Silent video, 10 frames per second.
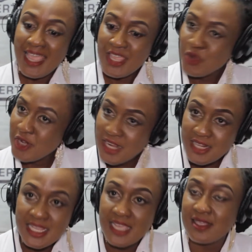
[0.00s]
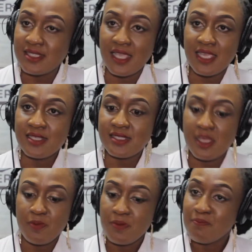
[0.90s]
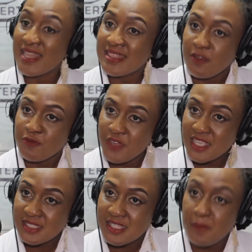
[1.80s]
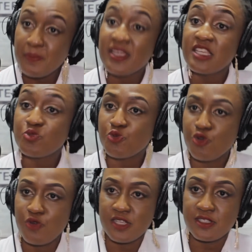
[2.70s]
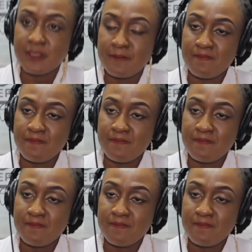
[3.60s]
You didn't take the second step, but that first step is progress.